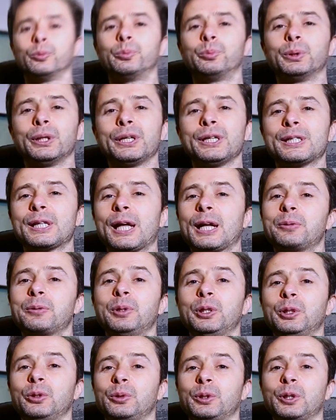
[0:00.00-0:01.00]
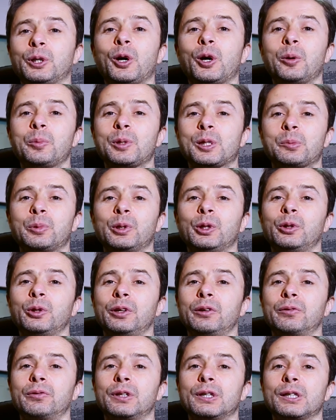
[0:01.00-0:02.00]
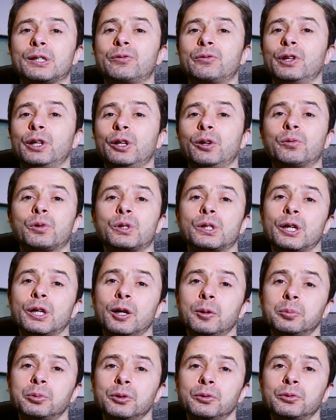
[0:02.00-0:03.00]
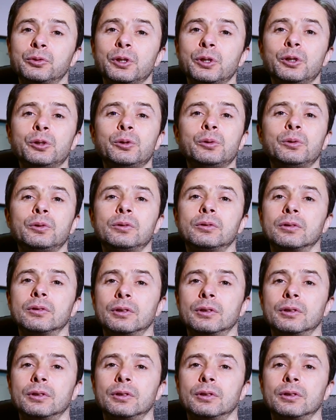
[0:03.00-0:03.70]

Please let me know in the comments below if this video was helpful for you.